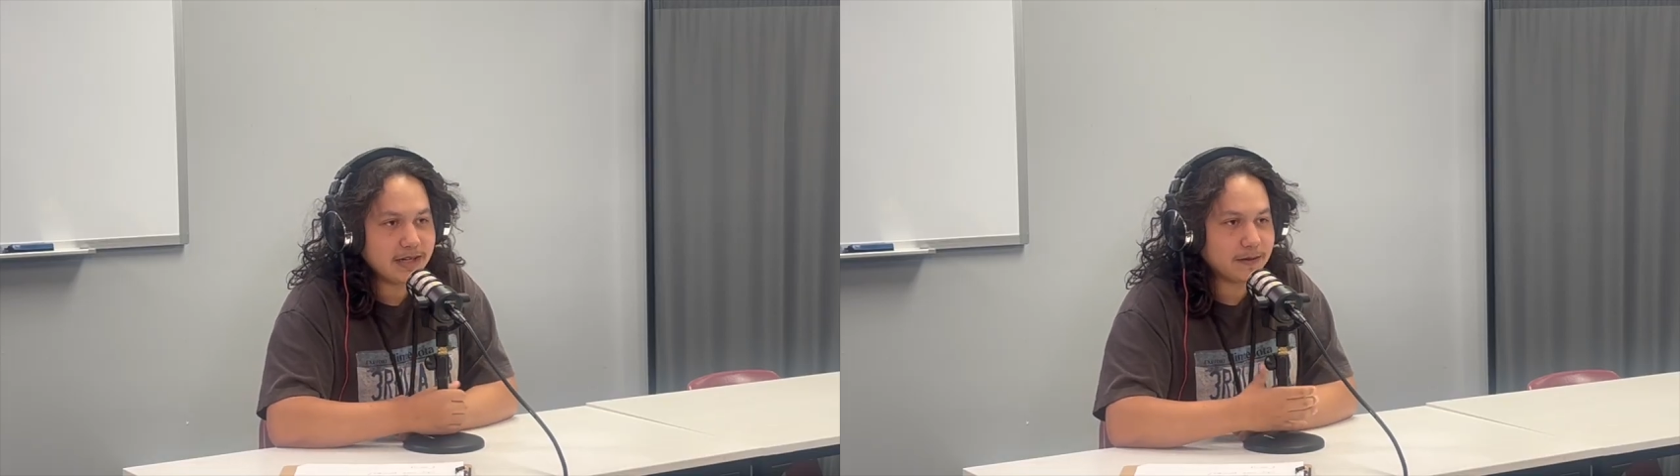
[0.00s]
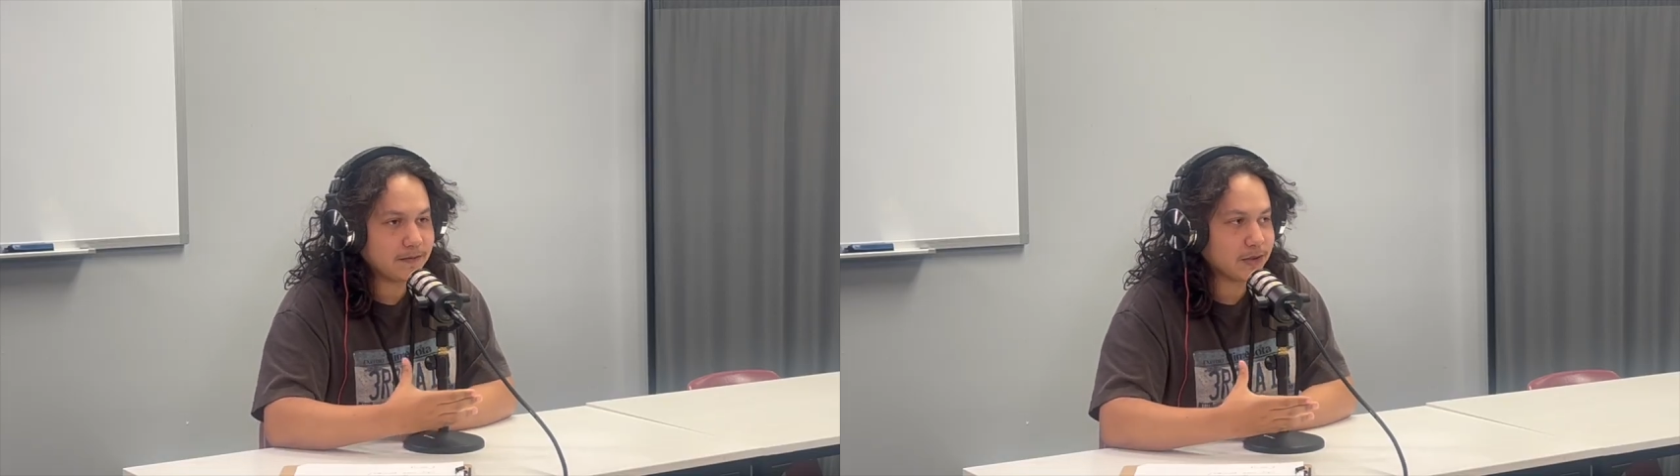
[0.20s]

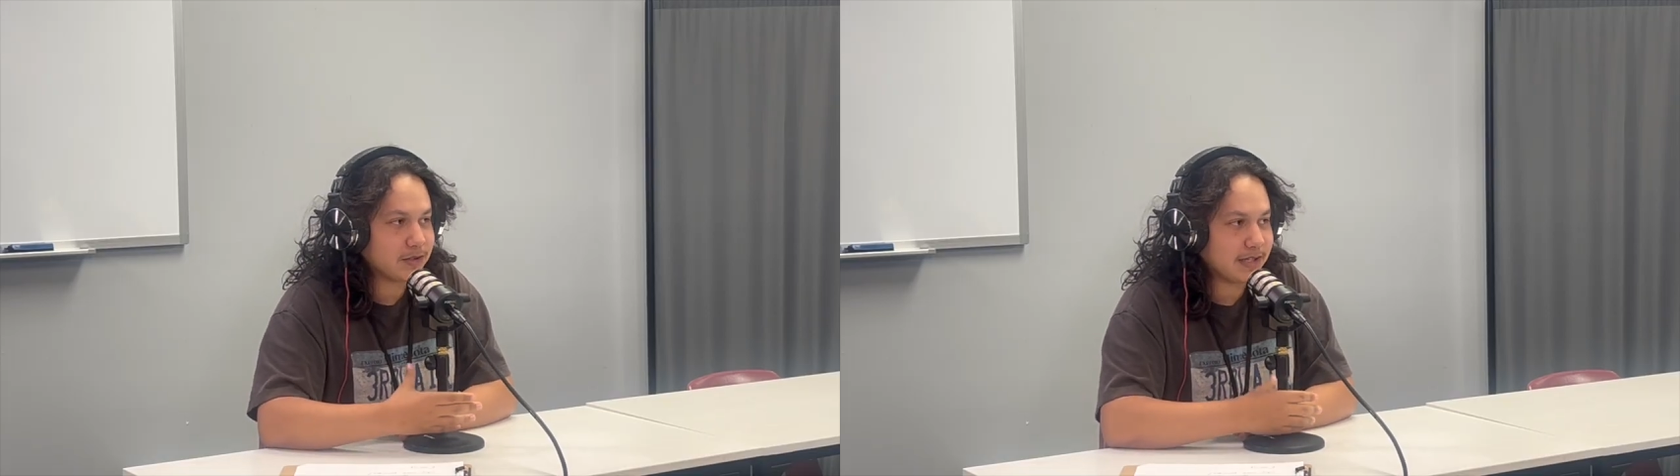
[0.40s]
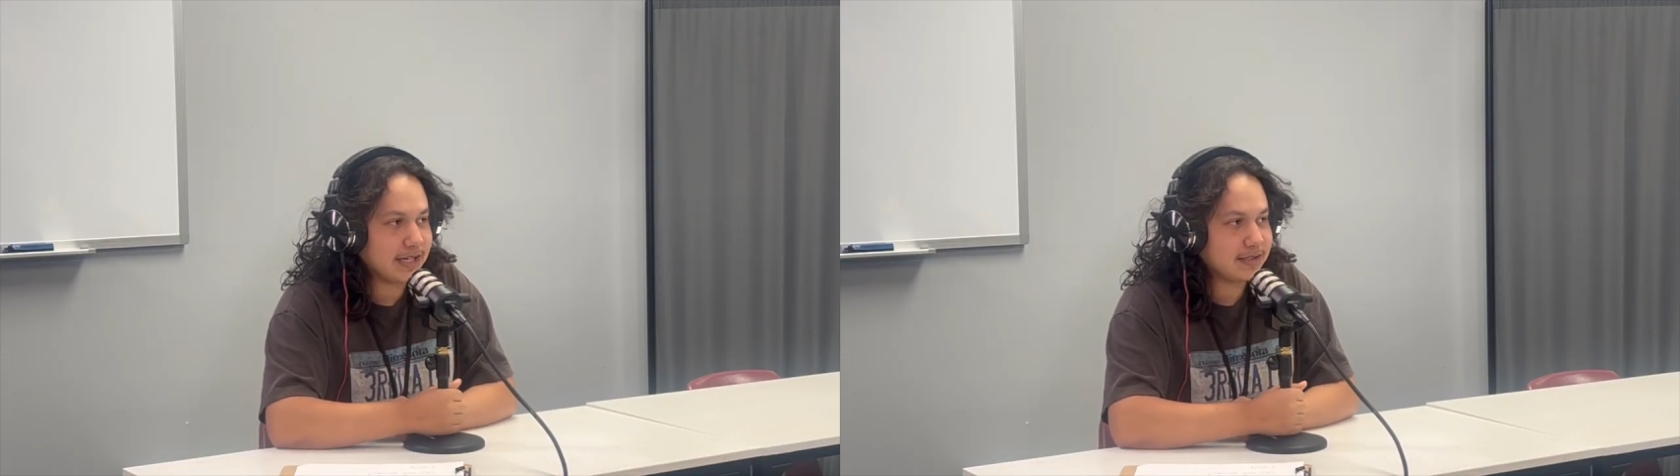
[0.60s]
Our
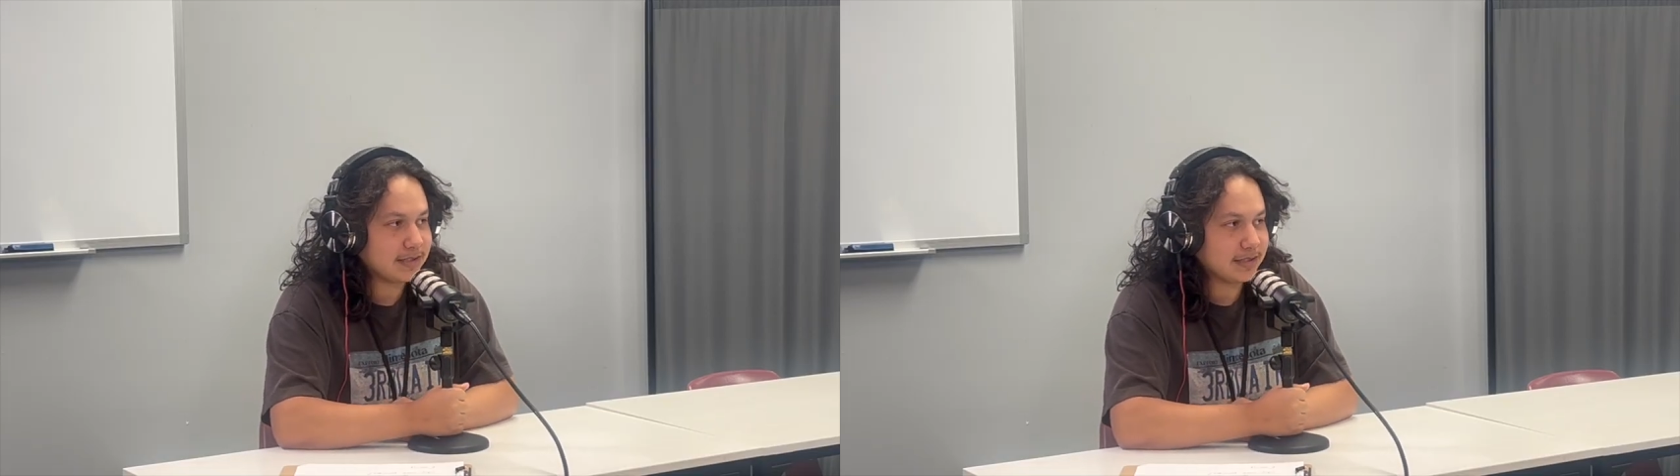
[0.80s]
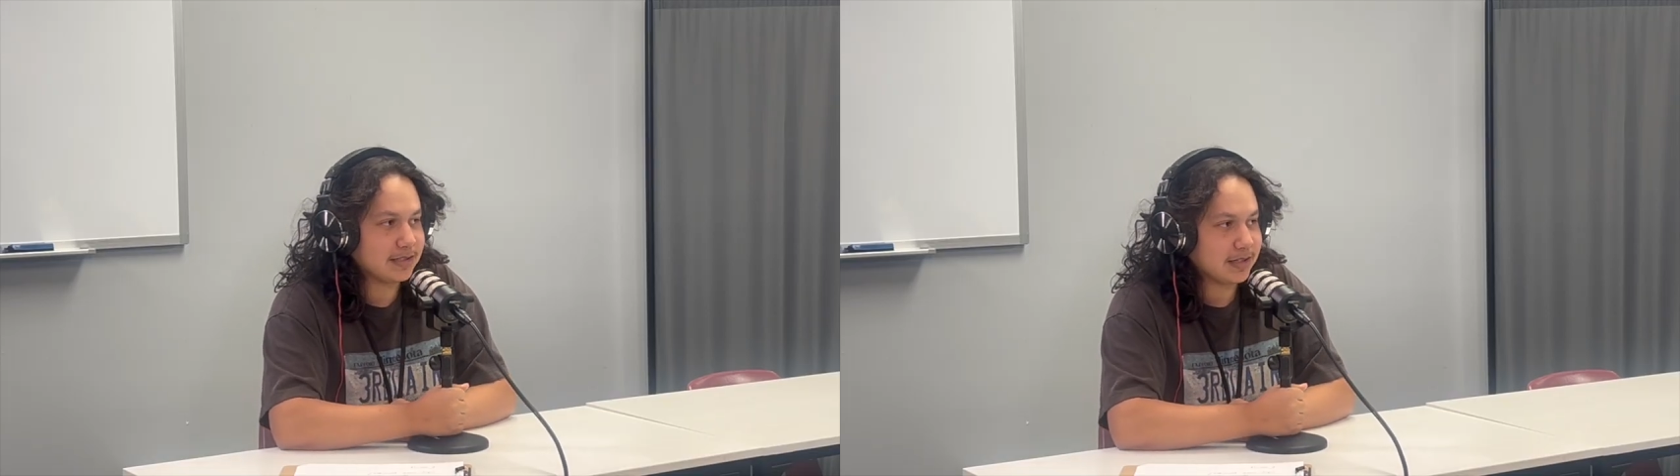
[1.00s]
first guest
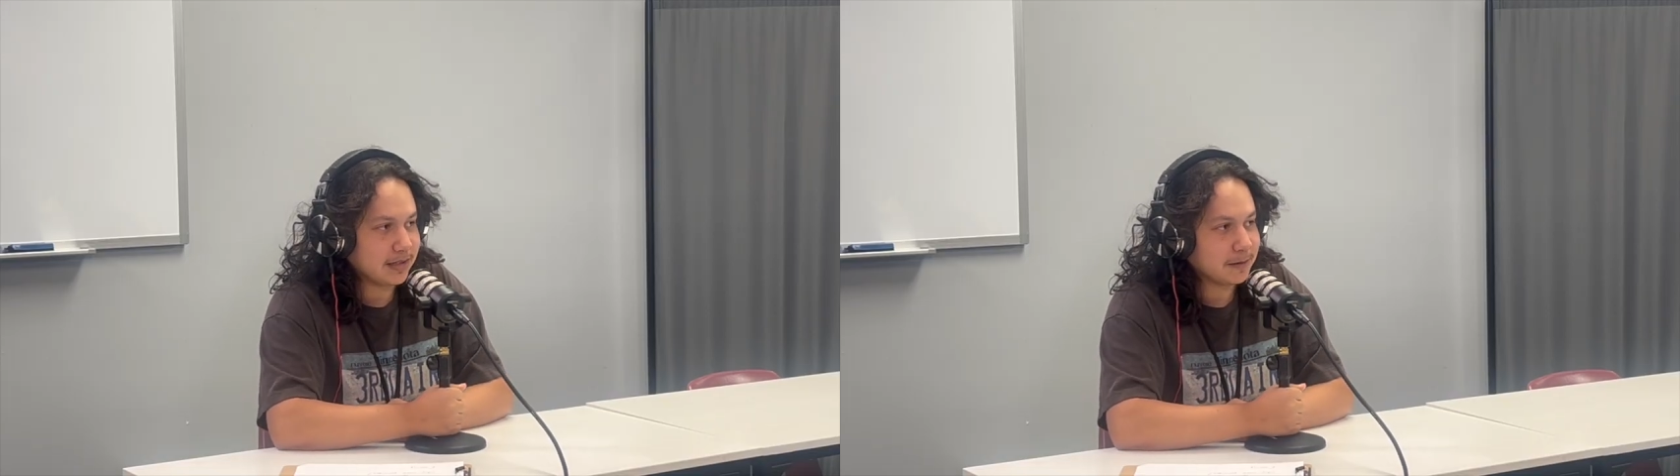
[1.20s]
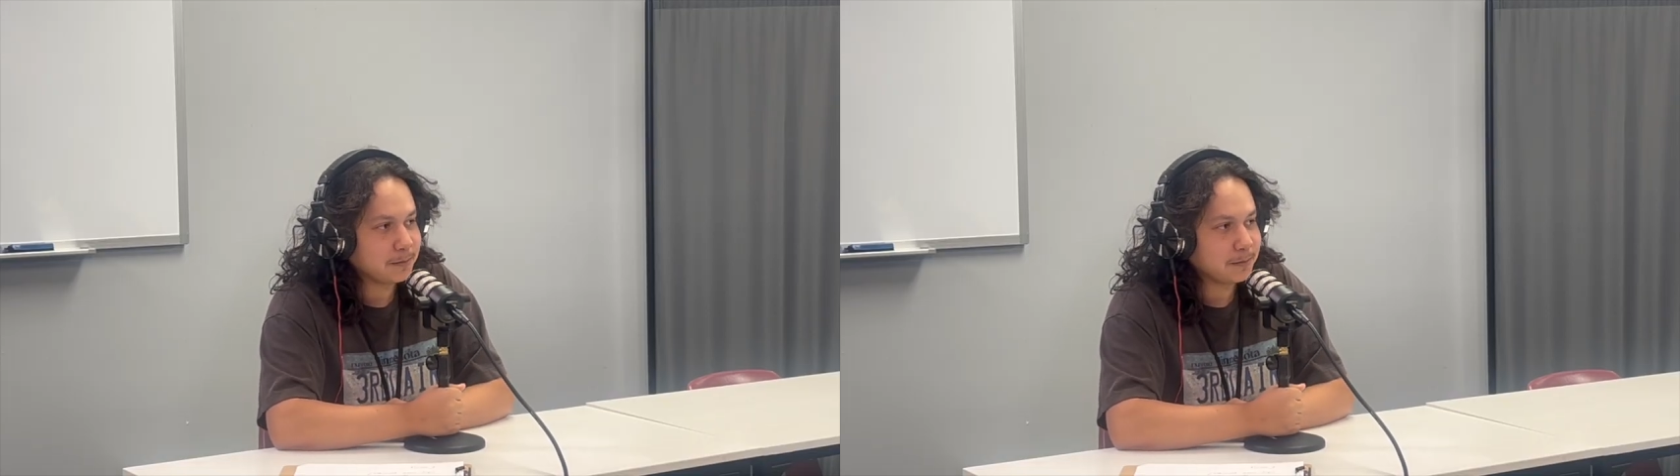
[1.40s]
is the